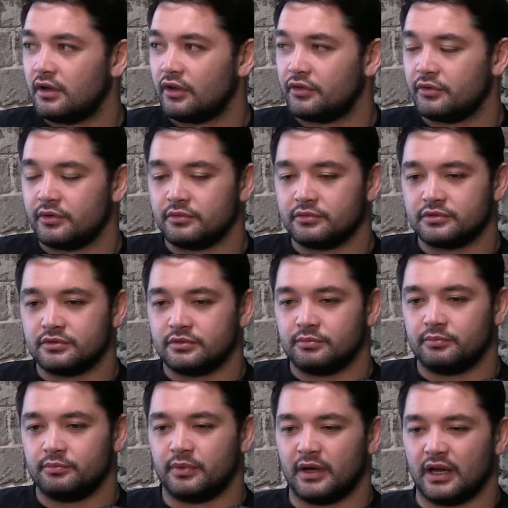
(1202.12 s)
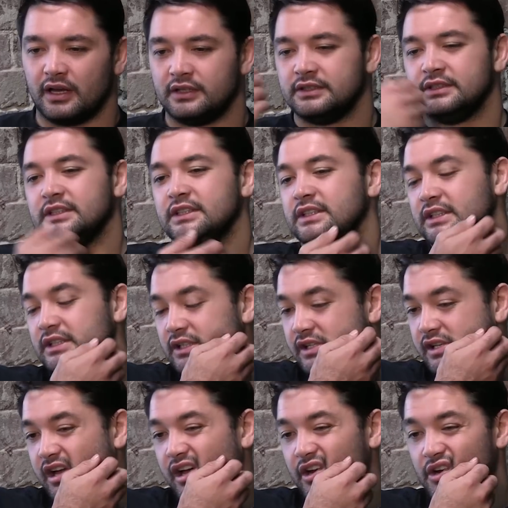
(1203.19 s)
I thought he was good. But,
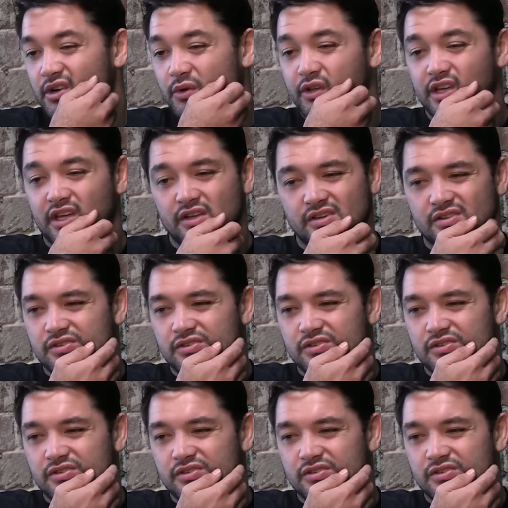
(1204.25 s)
yeah, I don't know what they're going to